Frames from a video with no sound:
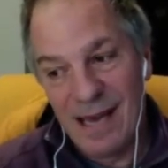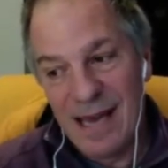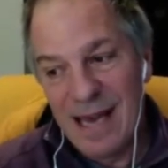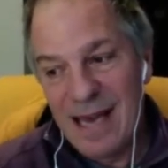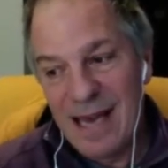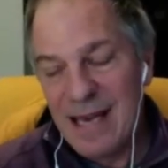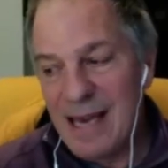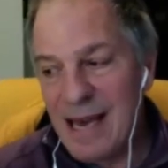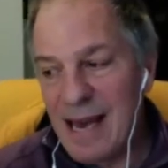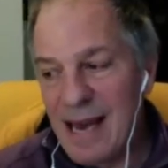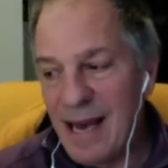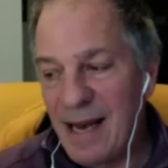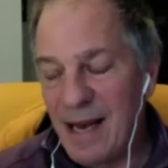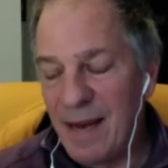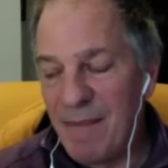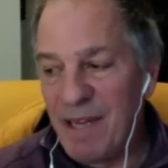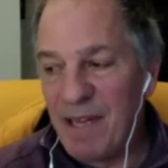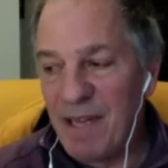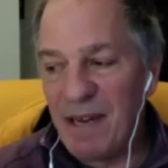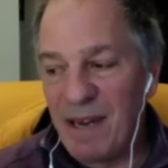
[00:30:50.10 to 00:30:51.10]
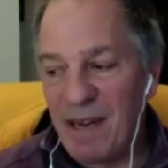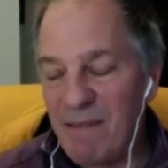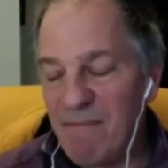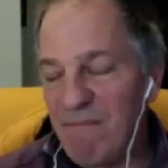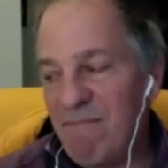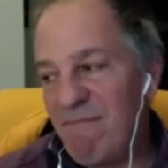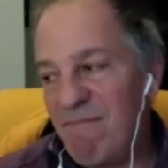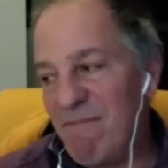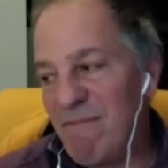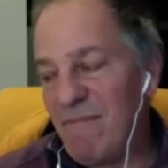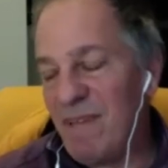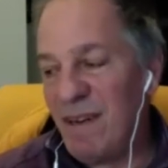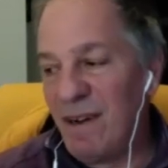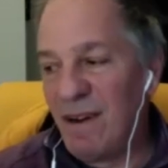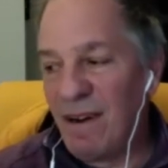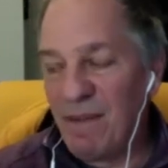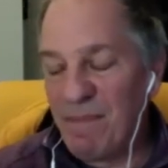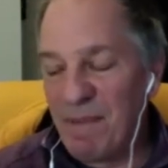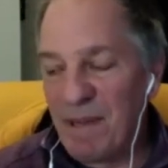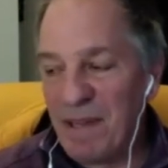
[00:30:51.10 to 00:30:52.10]
Yeah, I mean,
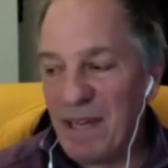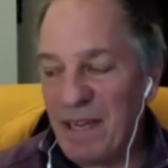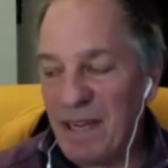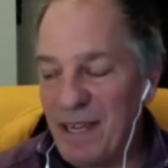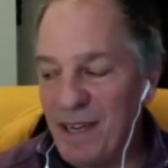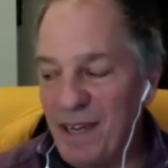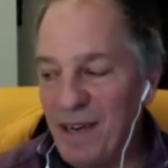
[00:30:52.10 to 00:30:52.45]
I've been lucky